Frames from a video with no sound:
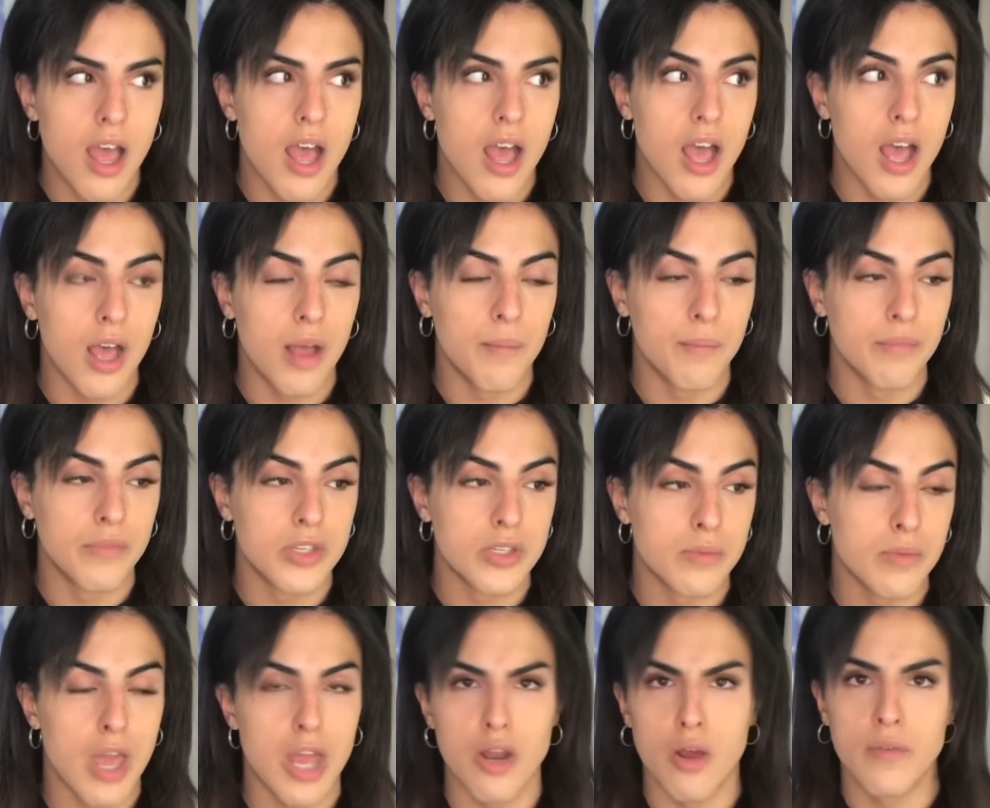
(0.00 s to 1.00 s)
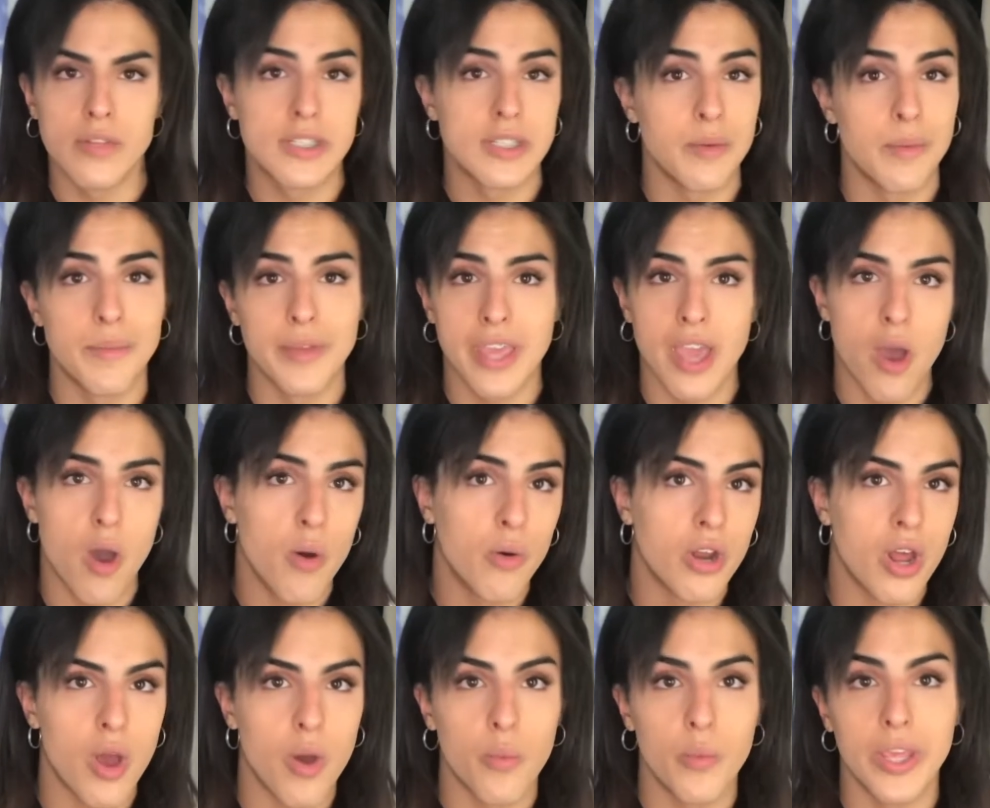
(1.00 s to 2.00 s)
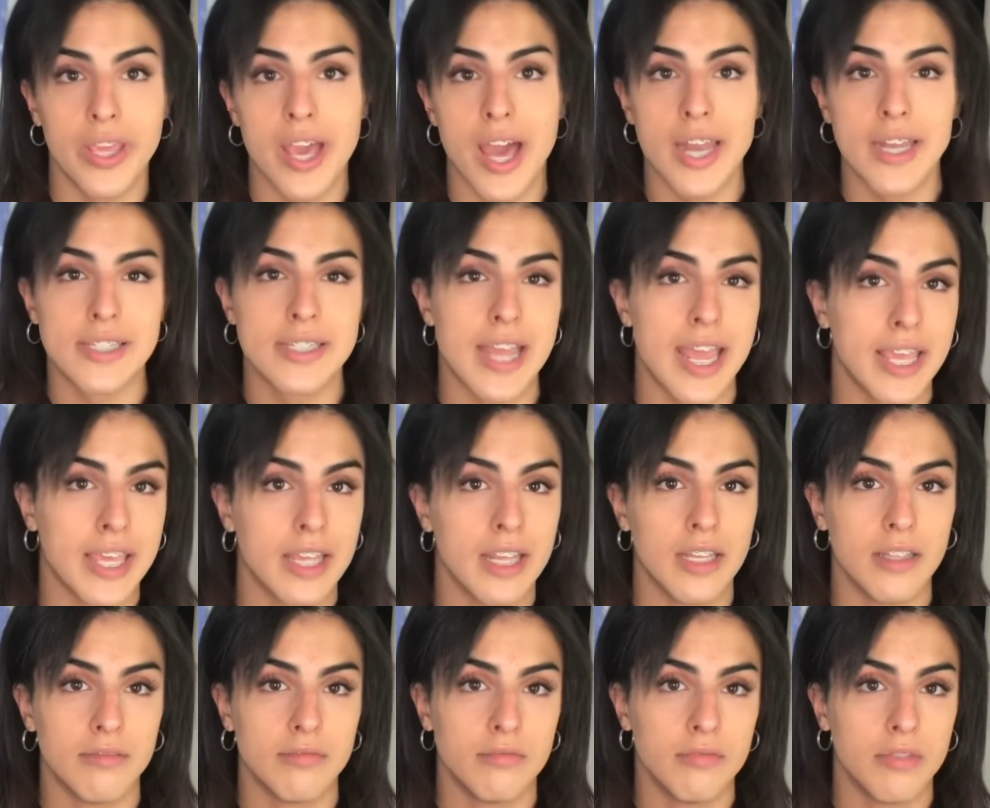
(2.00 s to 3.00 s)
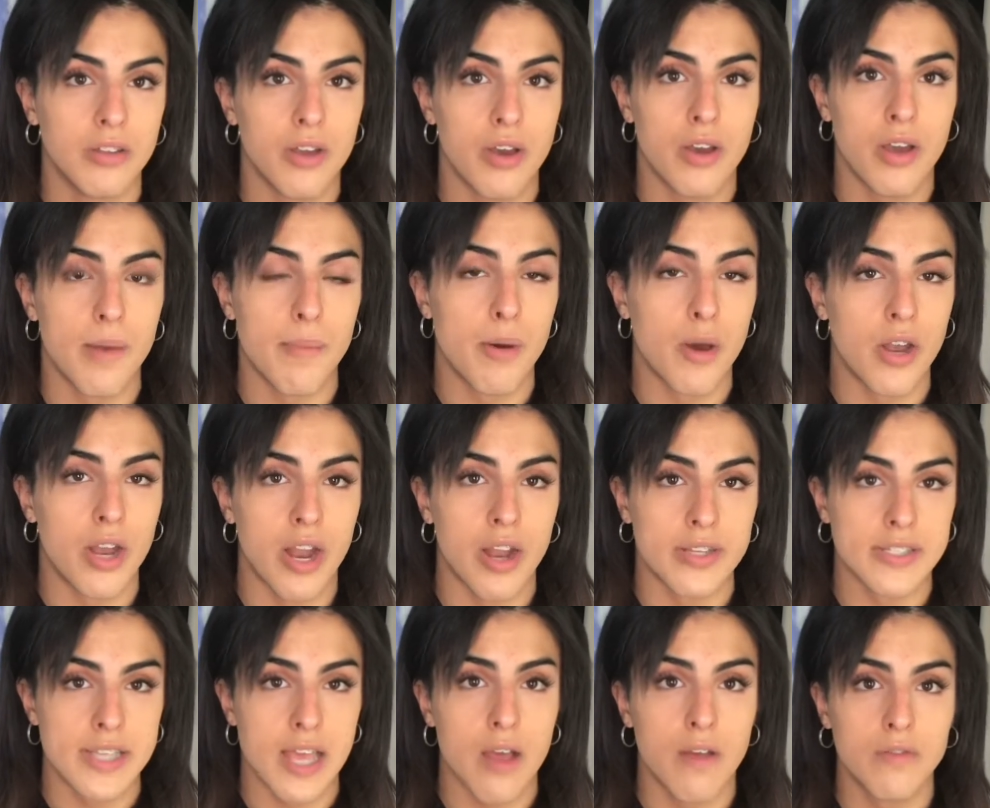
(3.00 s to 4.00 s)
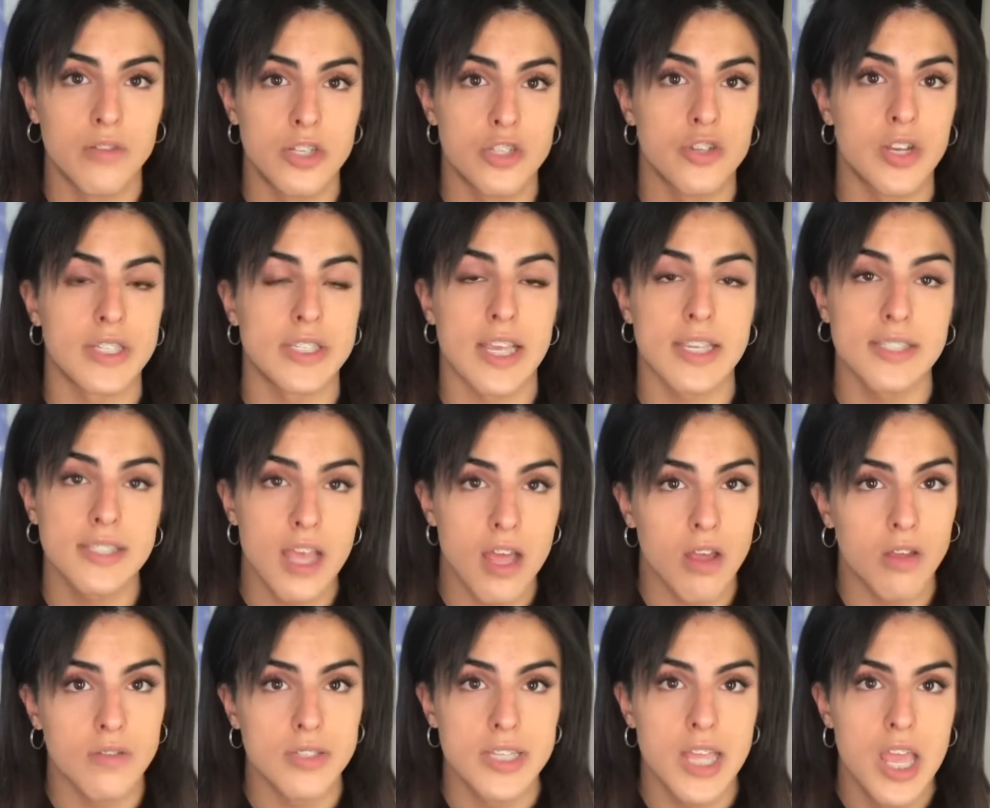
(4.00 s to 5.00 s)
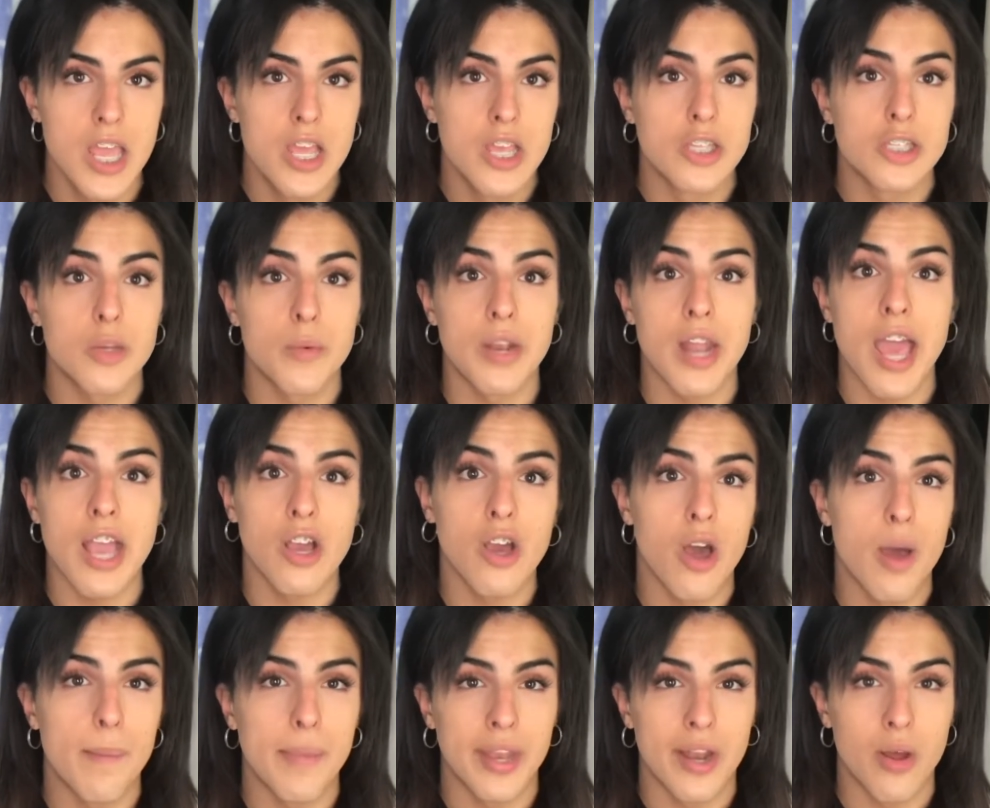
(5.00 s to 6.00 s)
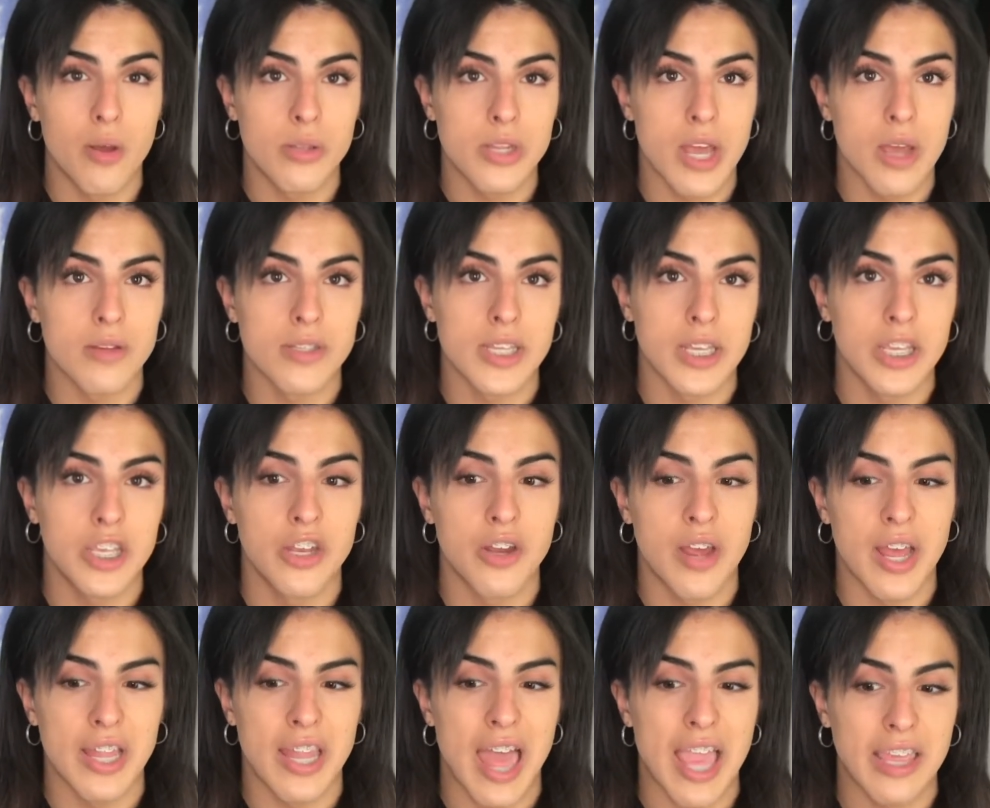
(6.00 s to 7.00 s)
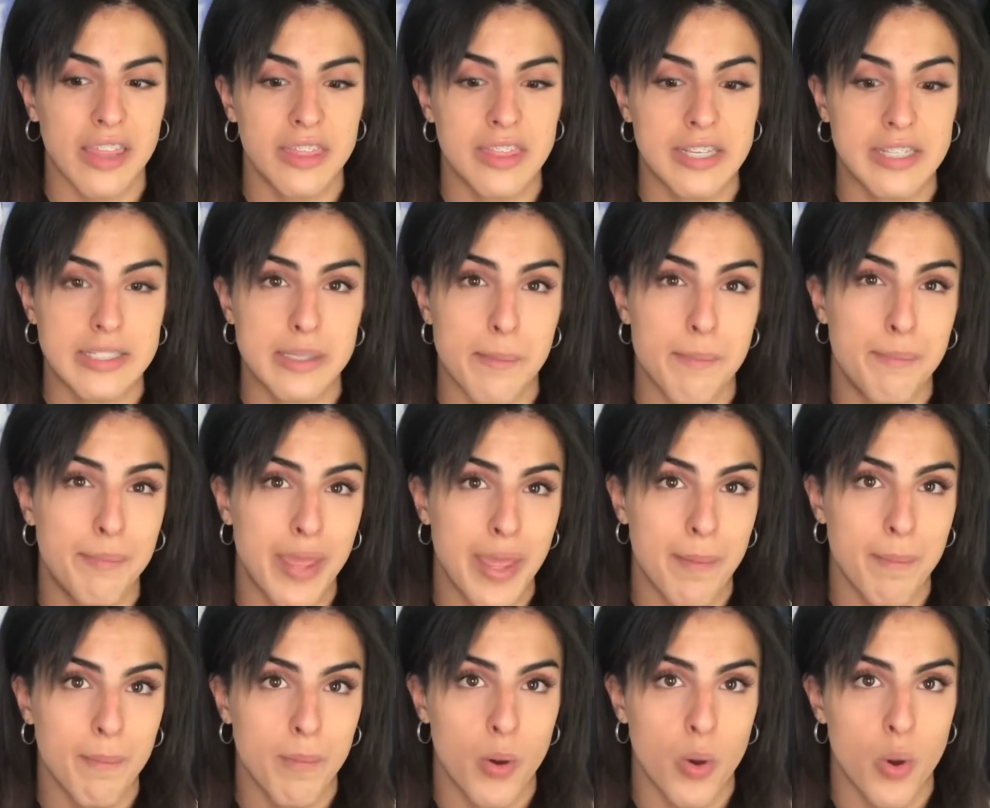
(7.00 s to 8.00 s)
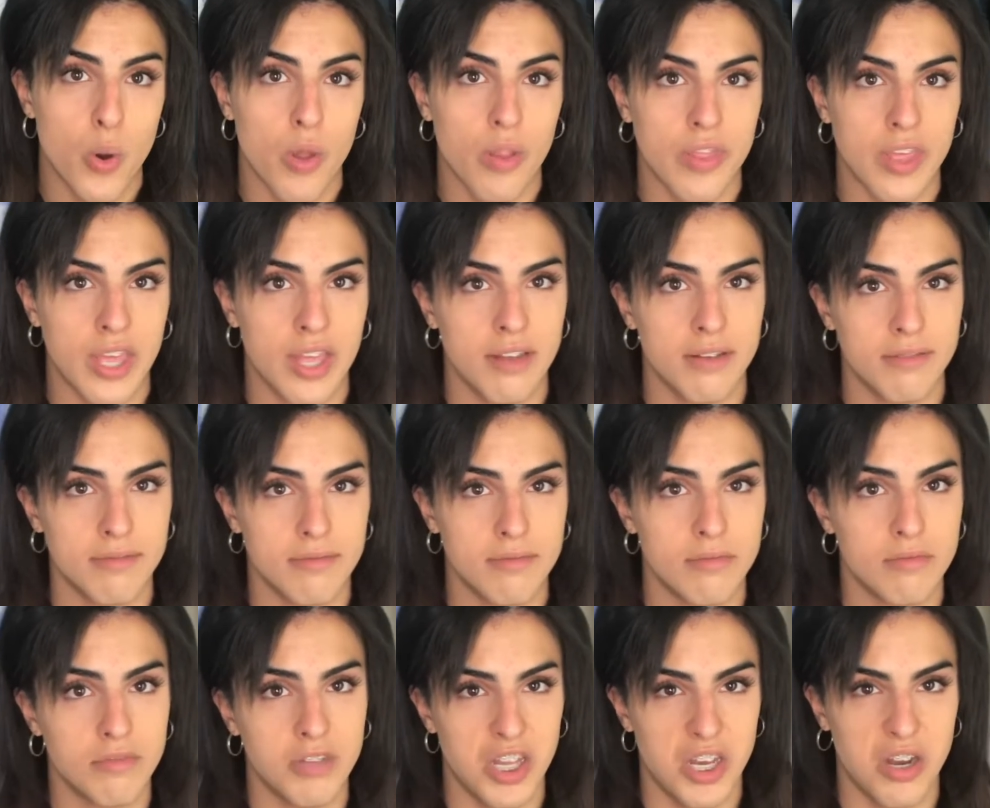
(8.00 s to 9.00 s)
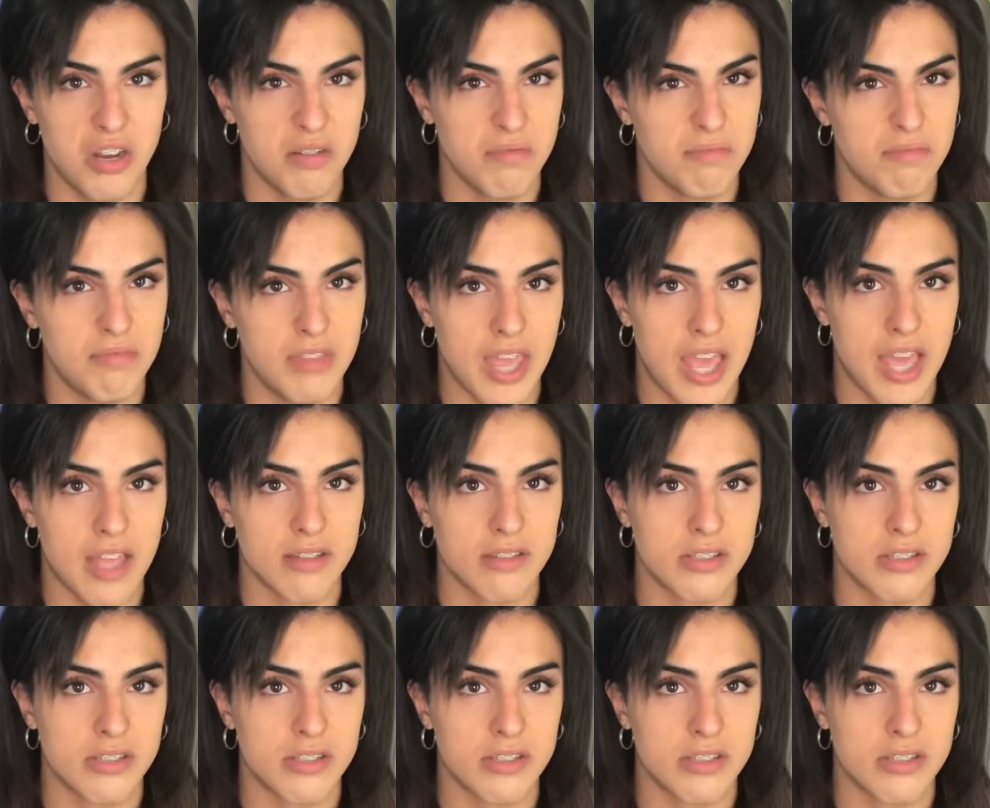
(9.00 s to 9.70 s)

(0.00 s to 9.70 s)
And obviously when we get older, we kind of take it upon ourselves to dress ourselves. So when I got a bit older, I was like, you know, I like this a bit more than, you know, that.